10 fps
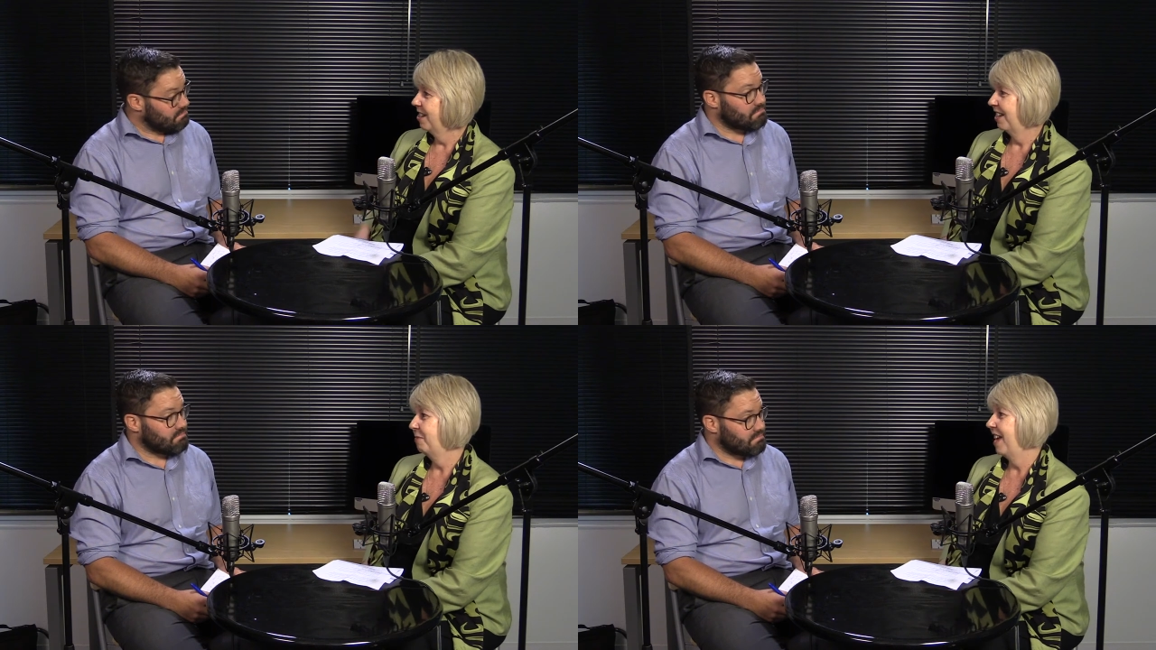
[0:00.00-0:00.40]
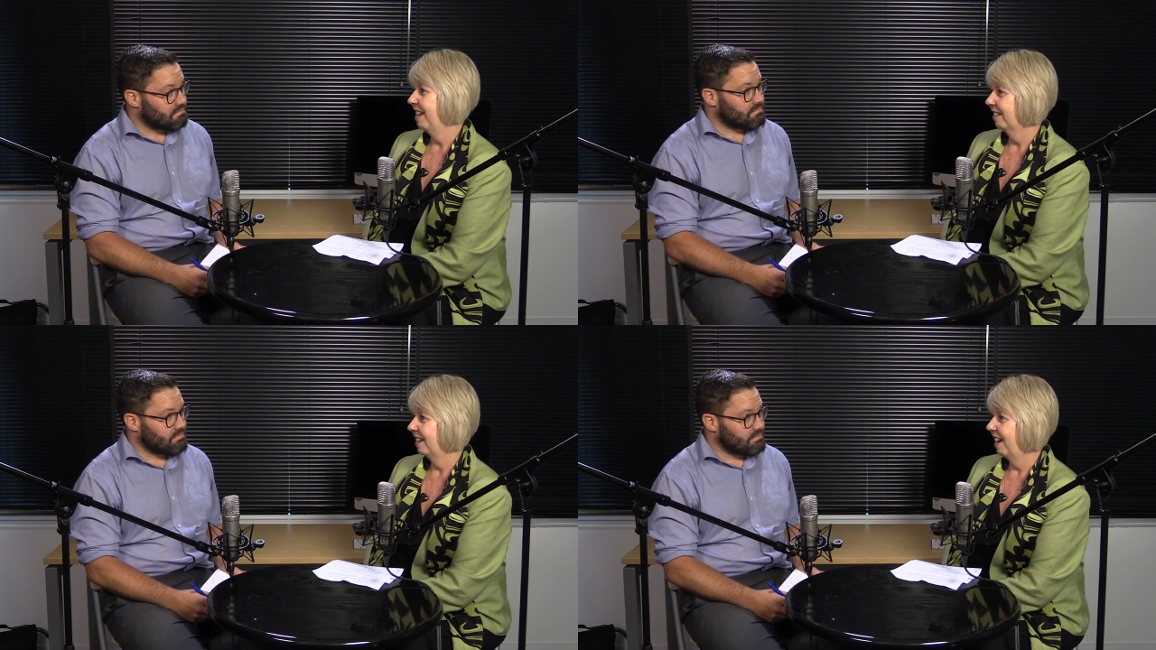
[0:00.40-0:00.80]
Speaker 1: We
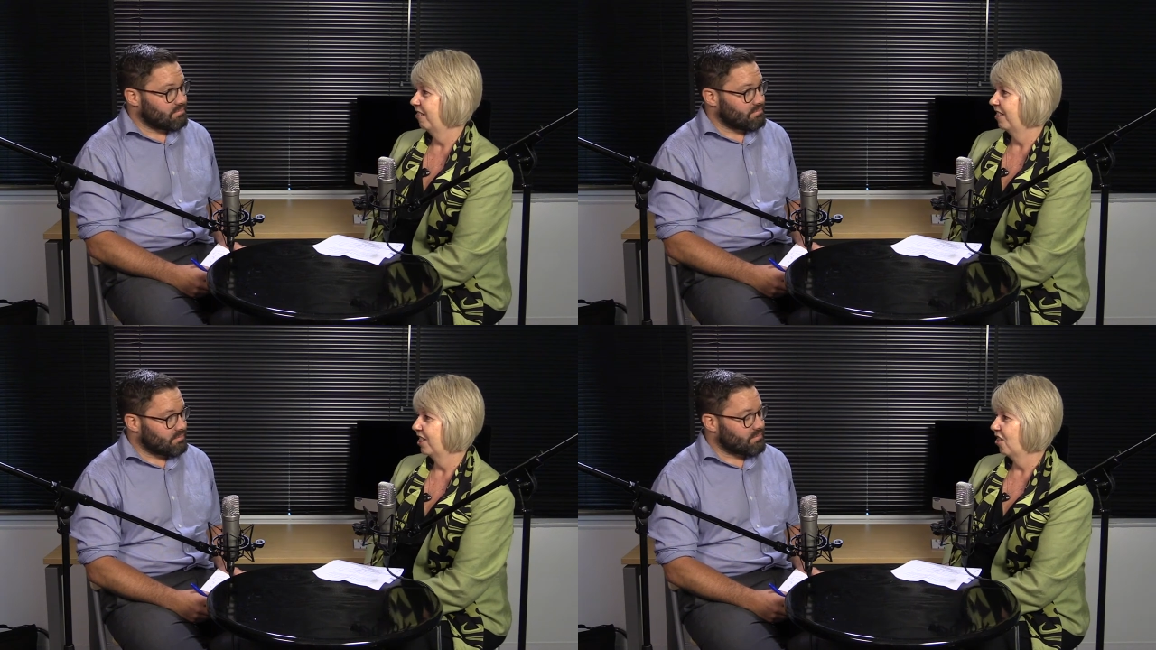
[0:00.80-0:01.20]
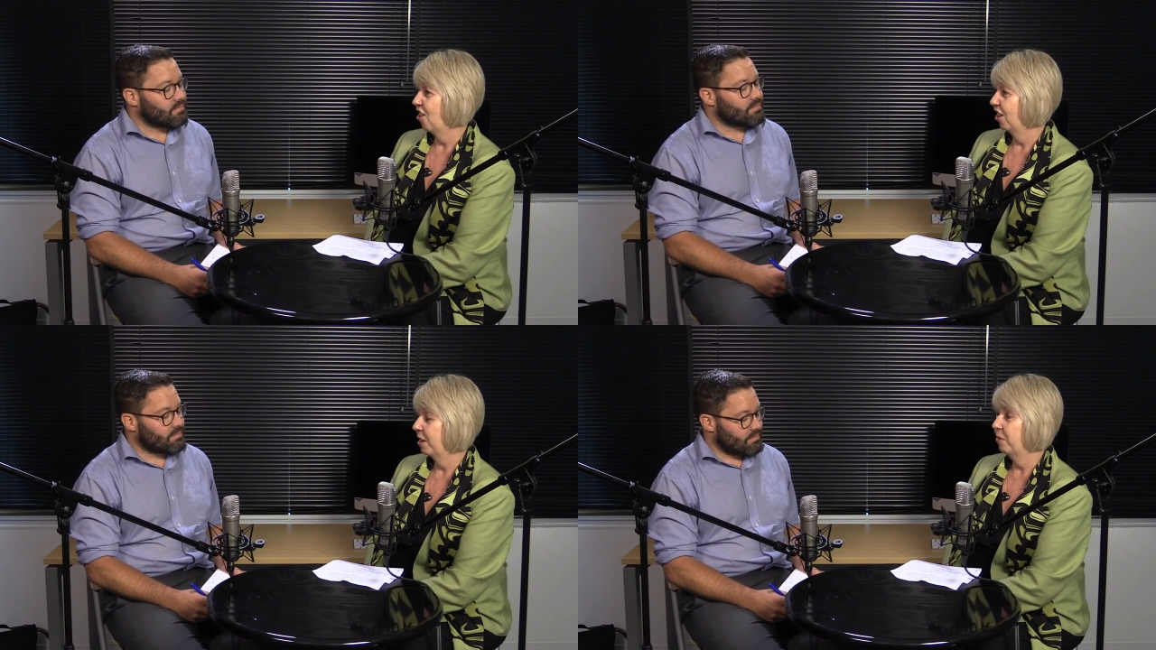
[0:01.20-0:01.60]
held it at Heritage
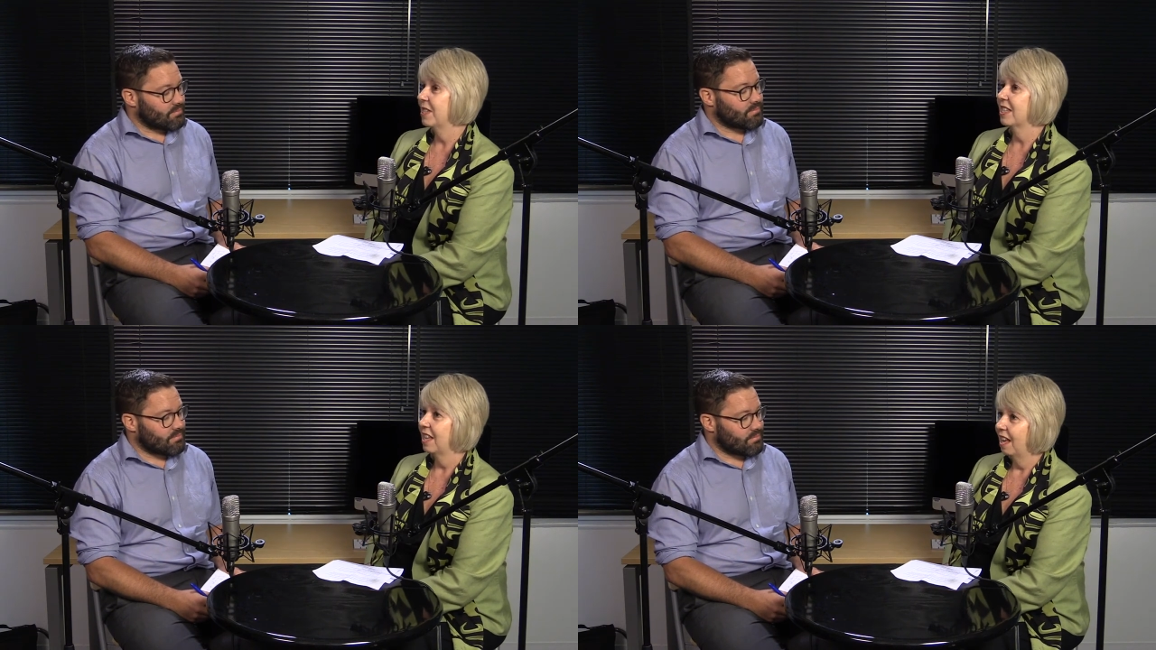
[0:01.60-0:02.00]
Hall. It was,